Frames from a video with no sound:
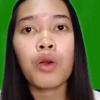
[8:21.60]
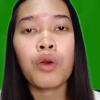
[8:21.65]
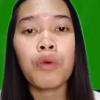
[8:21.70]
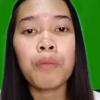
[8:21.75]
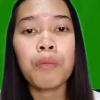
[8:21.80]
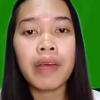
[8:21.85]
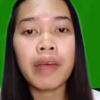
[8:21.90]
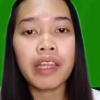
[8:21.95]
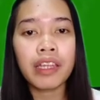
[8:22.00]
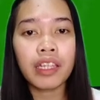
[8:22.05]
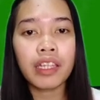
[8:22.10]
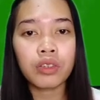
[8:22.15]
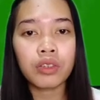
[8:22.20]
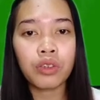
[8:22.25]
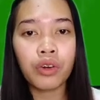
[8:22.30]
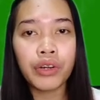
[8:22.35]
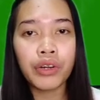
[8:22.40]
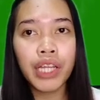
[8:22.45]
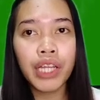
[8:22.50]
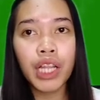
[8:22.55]

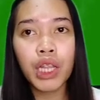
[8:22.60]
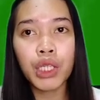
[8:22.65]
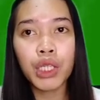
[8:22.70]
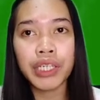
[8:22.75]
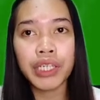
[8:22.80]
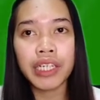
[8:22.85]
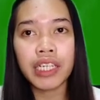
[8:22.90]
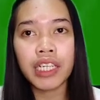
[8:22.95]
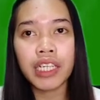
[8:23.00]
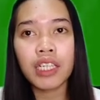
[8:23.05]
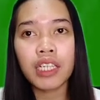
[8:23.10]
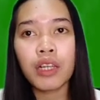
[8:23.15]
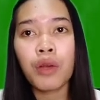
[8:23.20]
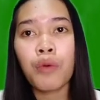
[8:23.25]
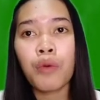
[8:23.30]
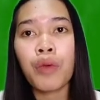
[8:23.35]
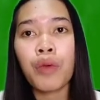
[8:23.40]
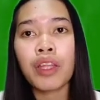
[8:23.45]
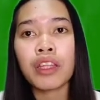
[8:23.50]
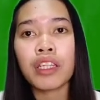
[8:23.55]
Combinatorial learning,
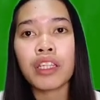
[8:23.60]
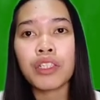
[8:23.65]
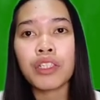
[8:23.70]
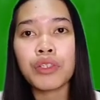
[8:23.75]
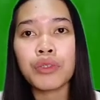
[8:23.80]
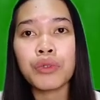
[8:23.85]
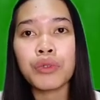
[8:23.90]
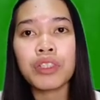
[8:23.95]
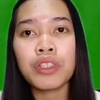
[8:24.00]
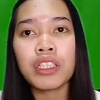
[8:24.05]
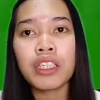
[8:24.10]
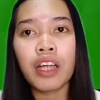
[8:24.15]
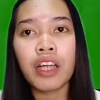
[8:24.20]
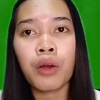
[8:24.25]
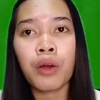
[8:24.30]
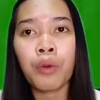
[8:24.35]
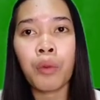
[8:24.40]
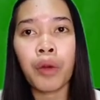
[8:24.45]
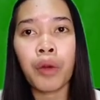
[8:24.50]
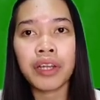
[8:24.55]
when the newly
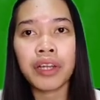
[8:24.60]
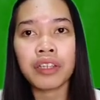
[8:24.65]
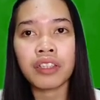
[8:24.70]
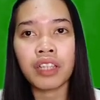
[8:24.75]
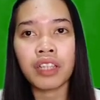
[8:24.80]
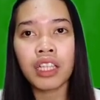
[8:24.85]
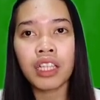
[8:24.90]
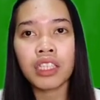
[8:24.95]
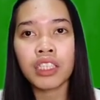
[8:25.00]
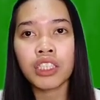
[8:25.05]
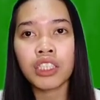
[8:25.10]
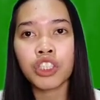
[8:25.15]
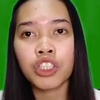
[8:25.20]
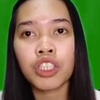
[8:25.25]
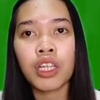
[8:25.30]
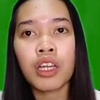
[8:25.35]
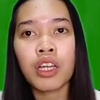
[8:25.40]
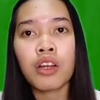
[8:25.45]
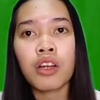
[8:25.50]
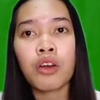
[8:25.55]
acquired
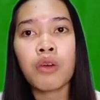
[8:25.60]
knowledge